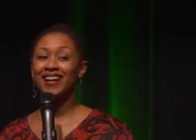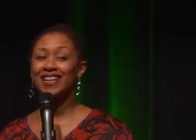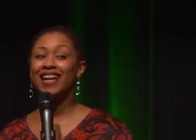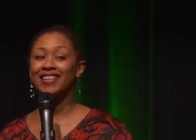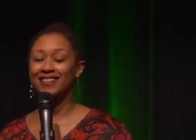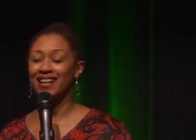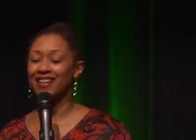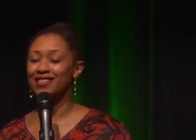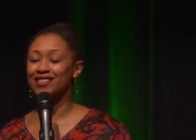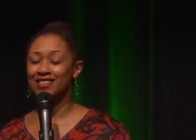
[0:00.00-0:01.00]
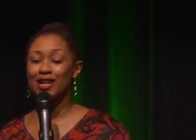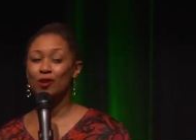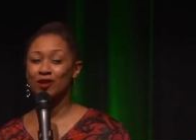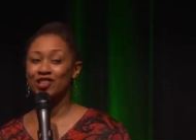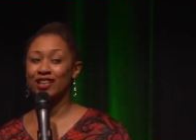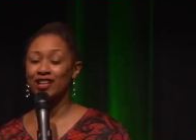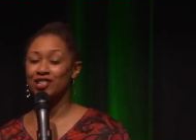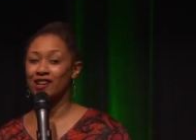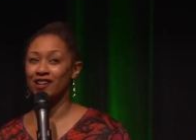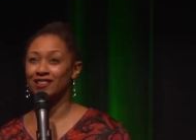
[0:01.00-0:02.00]
I like you guys. You're slow, but you
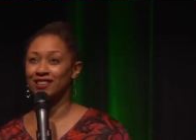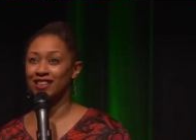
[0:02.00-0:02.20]
catch on.